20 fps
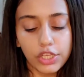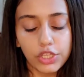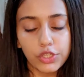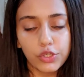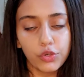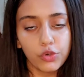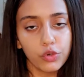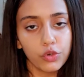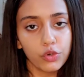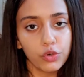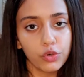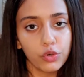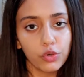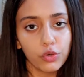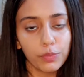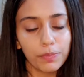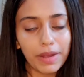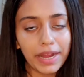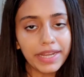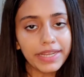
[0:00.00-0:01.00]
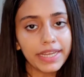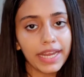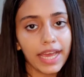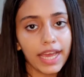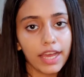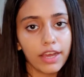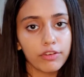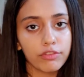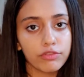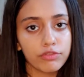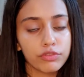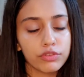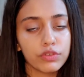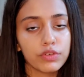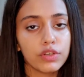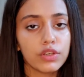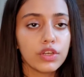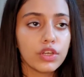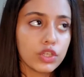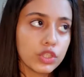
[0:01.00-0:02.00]
You might have
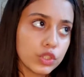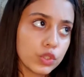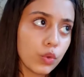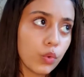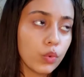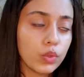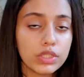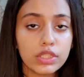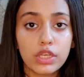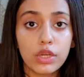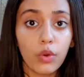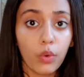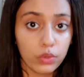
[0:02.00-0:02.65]
used